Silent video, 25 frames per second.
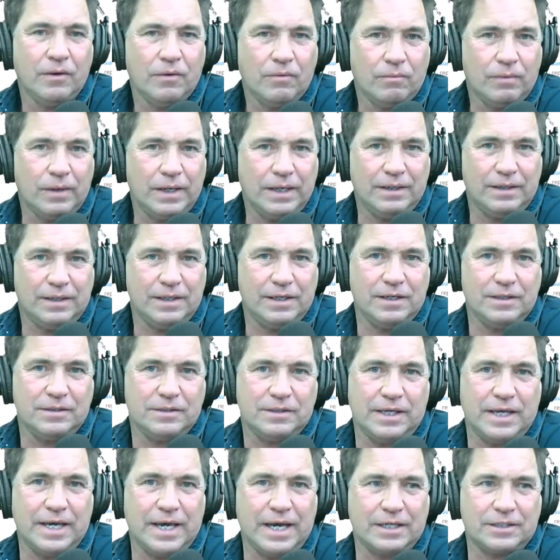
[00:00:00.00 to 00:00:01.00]
What he did is
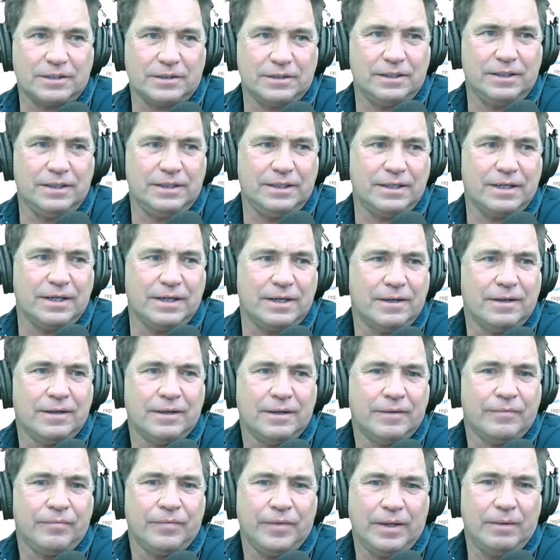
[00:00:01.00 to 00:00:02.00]
he actually uh,
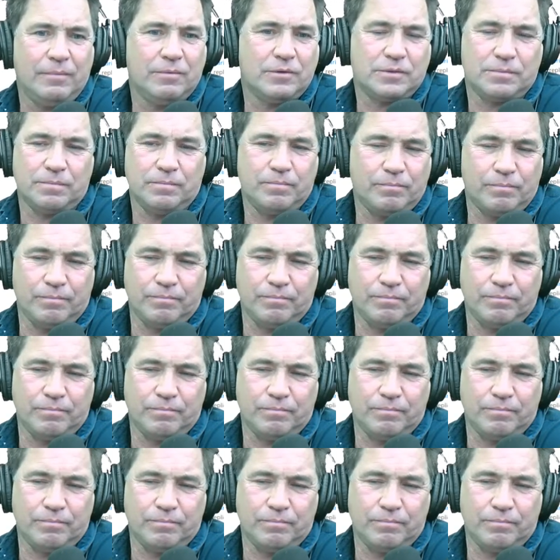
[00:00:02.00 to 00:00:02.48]
he was